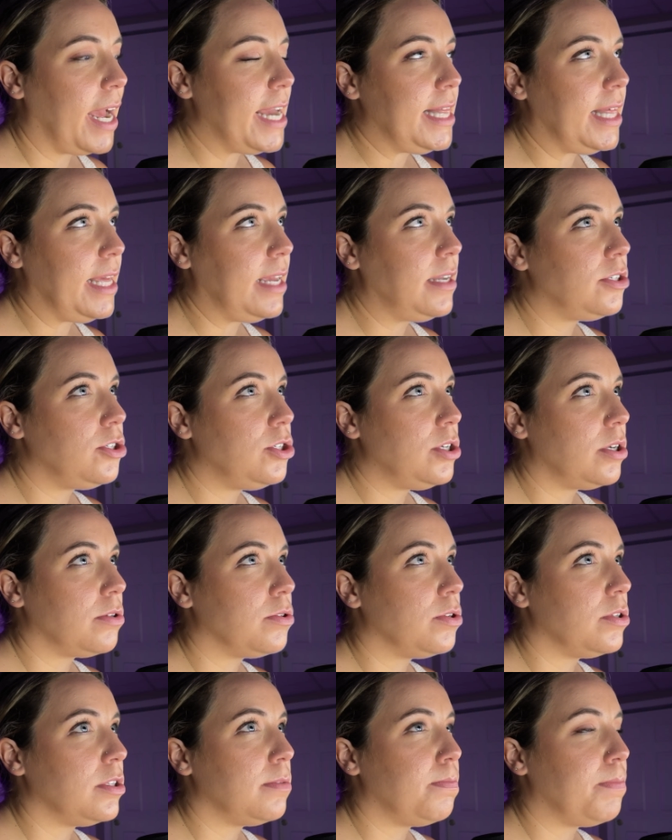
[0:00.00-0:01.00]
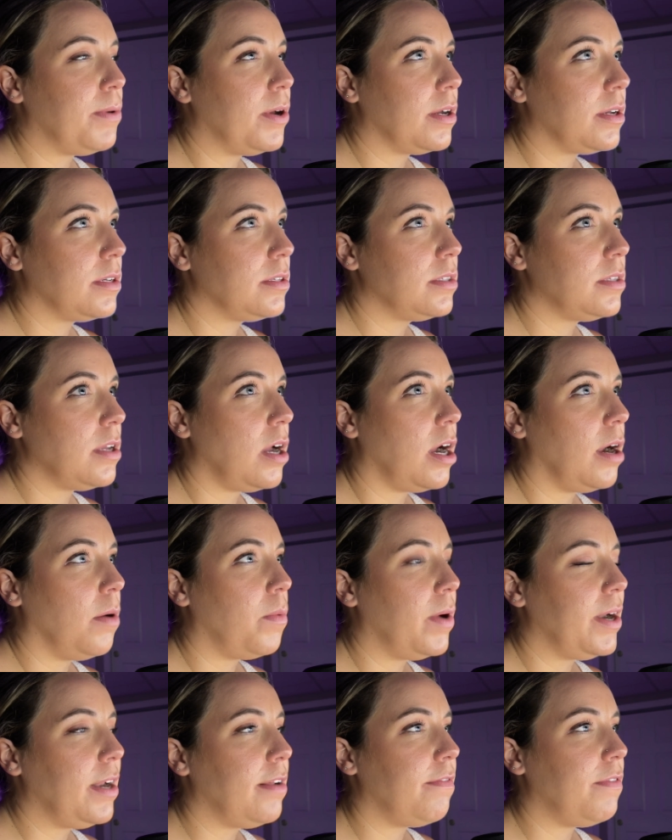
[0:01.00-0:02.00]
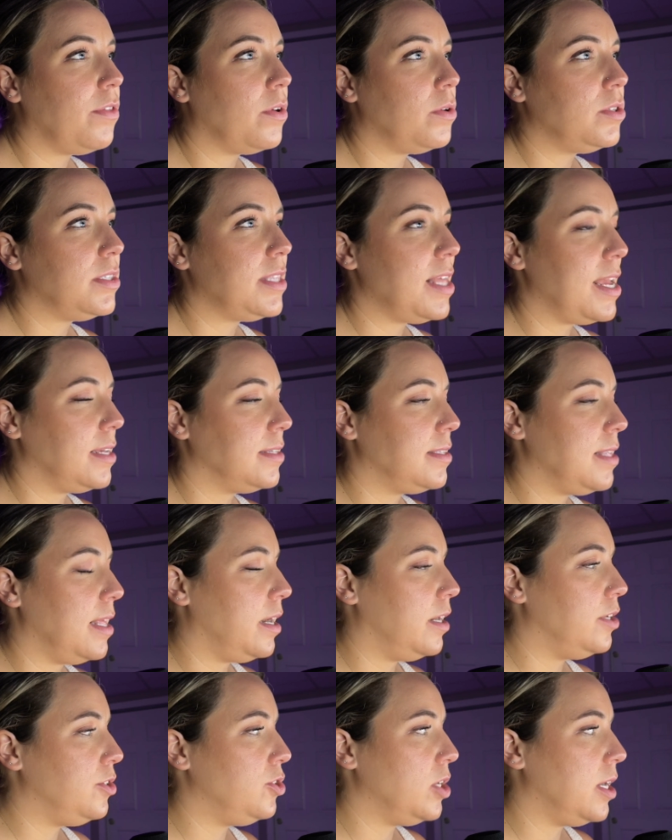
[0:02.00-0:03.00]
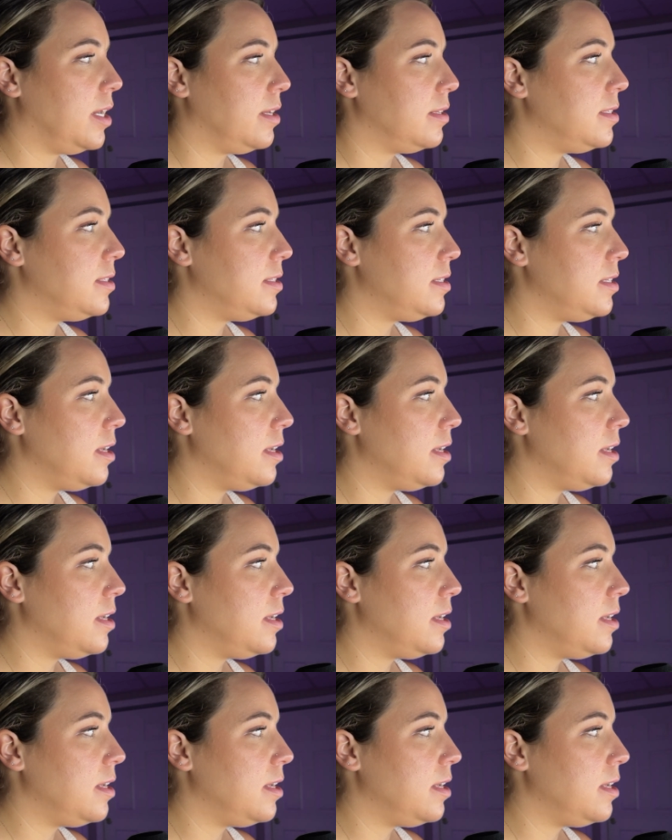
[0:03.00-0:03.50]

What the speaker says: I think children's books are one of those things that are just